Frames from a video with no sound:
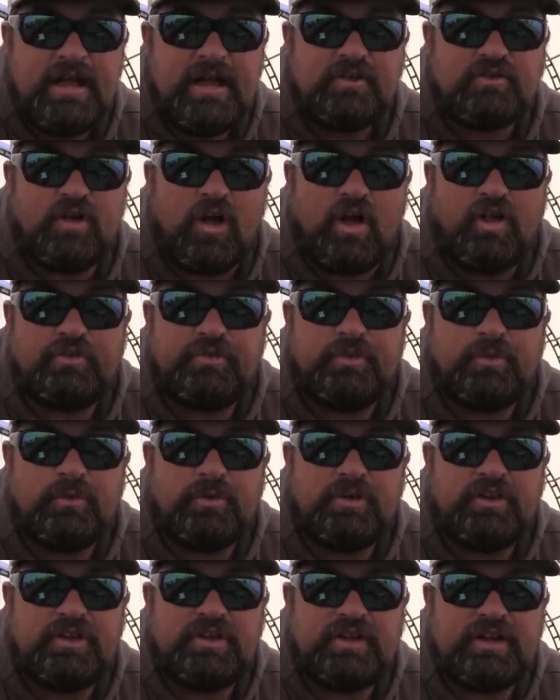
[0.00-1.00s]
It's also
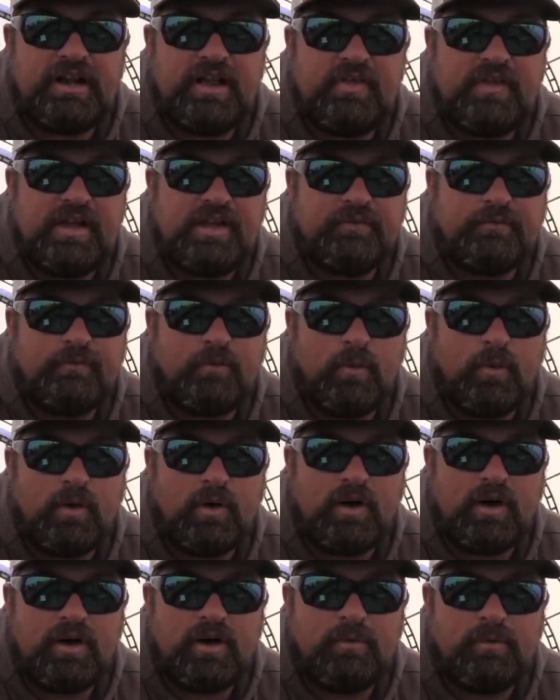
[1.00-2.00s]
really good, I think,
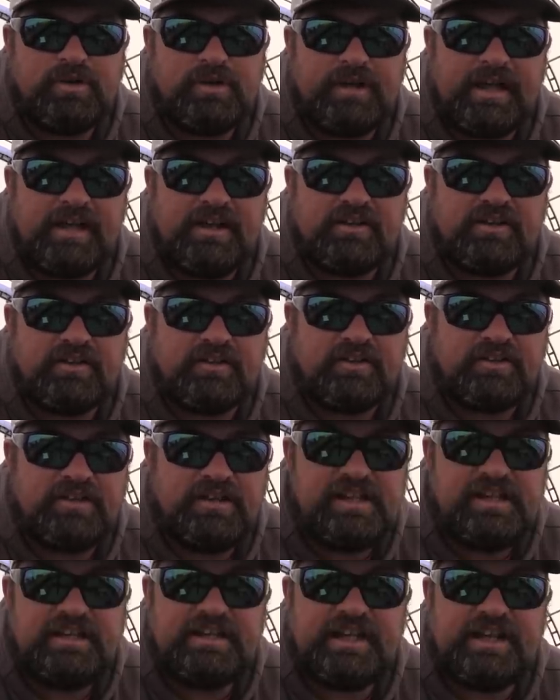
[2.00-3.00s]
for when you get into the
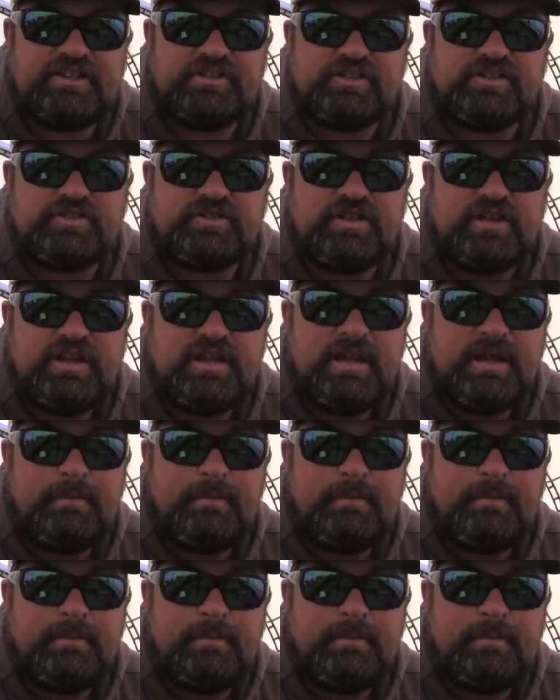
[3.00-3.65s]
teenagers,